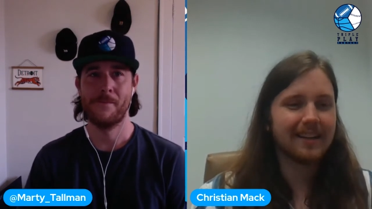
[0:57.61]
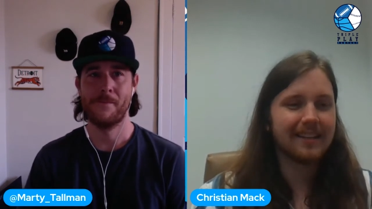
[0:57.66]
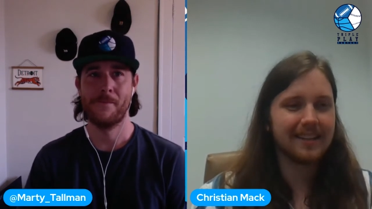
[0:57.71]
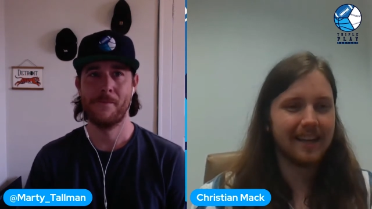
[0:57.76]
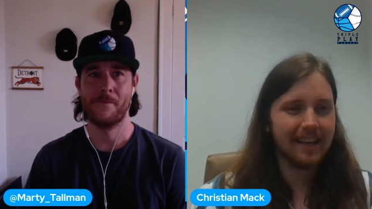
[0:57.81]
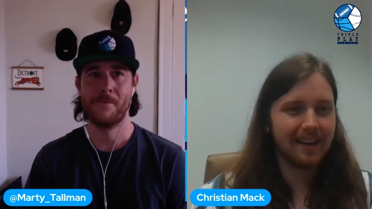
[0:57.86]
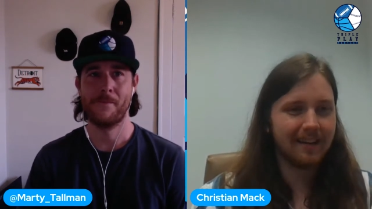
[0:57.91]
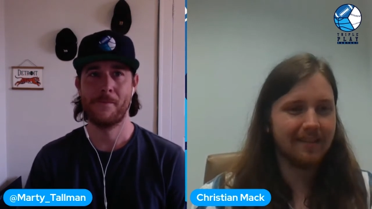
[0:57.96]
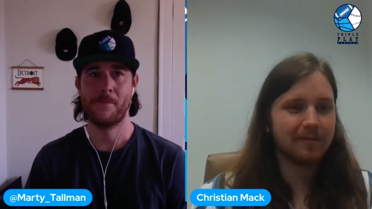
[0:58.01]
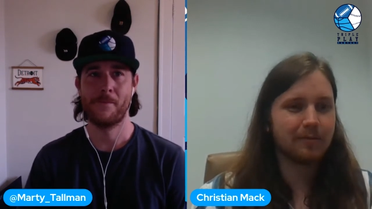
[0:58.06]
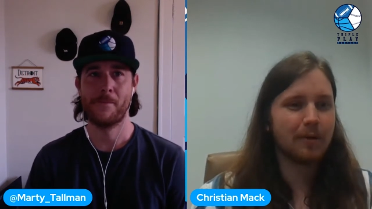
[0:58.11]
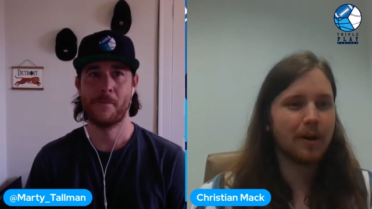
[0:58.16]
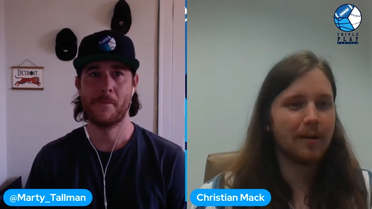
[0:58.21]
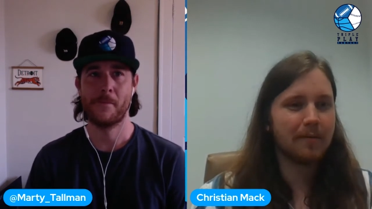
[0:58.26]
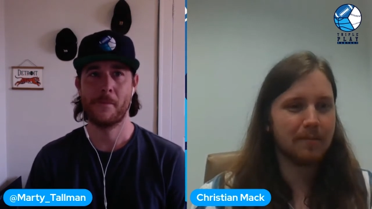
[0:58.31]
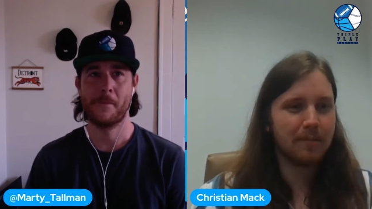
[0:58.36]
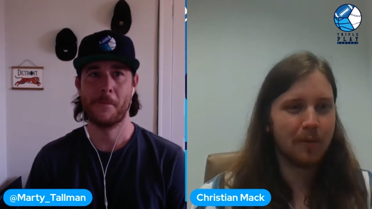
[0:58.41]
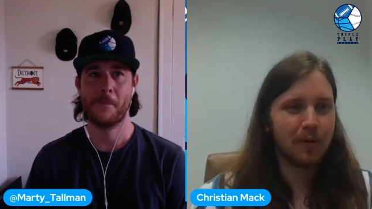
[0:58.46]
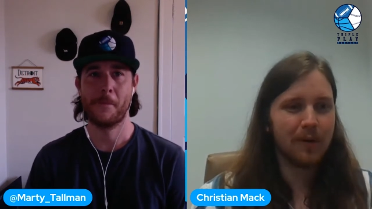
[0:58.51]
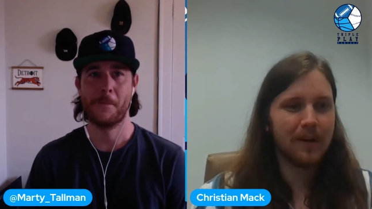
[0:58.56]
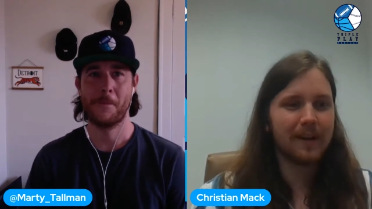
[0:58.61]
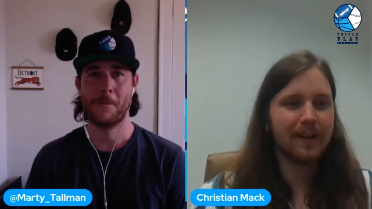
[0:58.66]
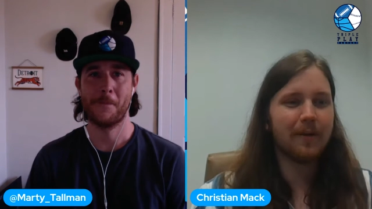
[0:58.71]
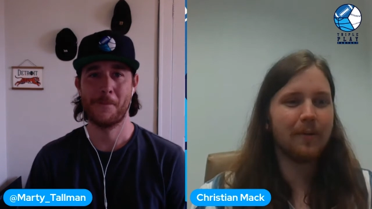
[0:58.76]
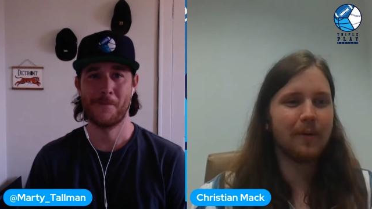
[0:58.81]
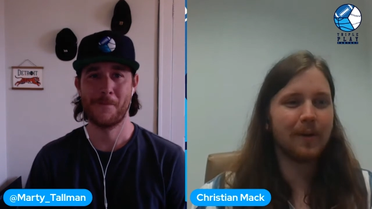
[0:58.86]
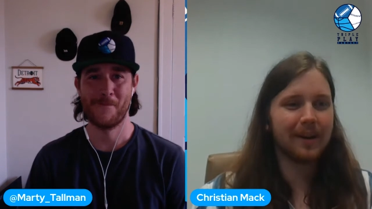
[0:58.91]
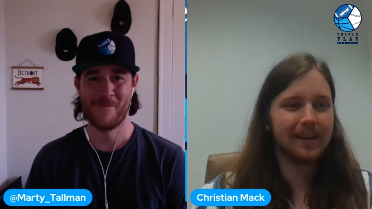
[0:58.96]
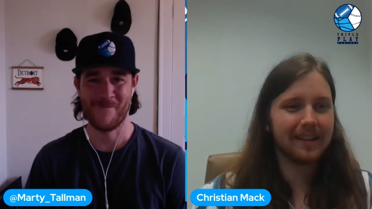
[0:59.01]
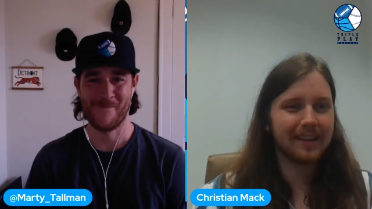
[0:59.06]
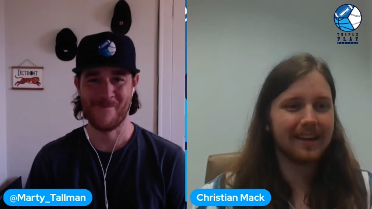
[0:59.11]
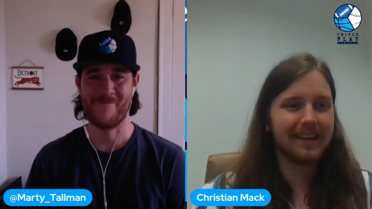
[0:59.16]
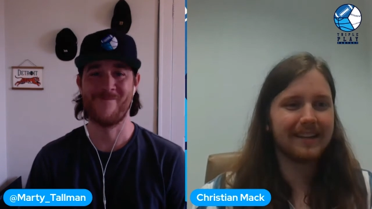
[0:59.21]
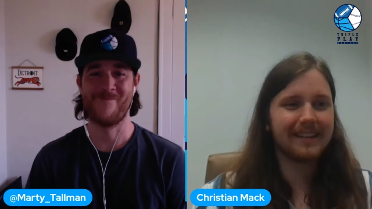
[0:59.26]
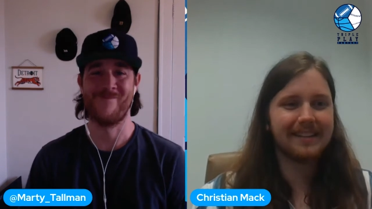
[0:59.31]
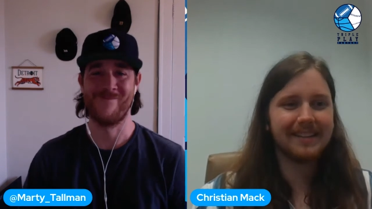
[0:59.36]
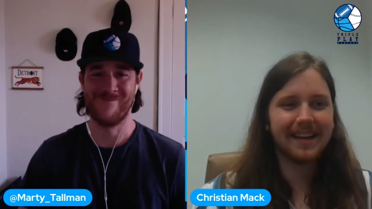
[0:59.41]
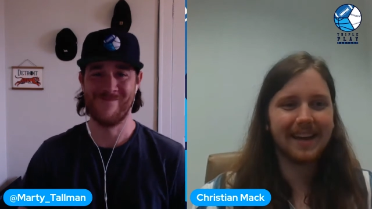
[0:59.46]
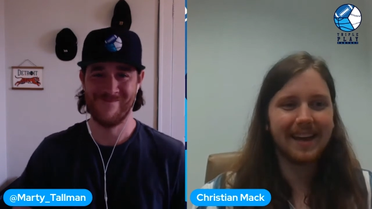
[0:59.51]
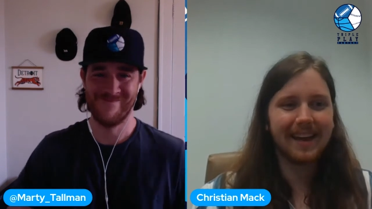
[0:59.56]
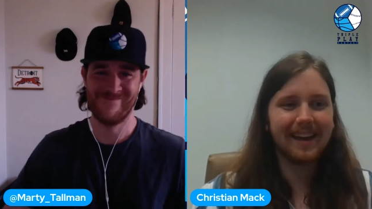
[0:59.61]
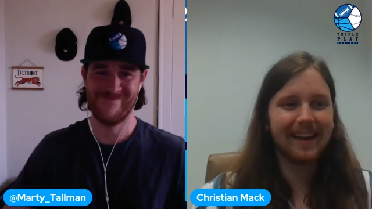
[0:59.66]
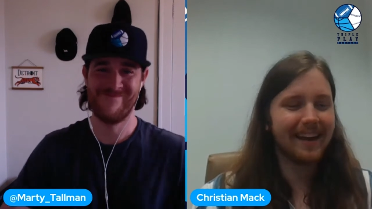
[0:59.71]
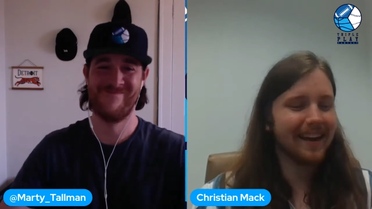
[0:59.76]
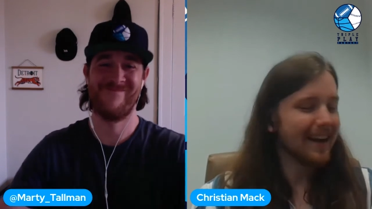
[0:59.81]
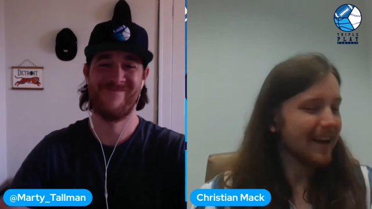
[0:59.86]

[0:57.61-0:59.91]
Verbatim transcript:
Speaker 1: I had a rough morning at work mm-hmm. the next day,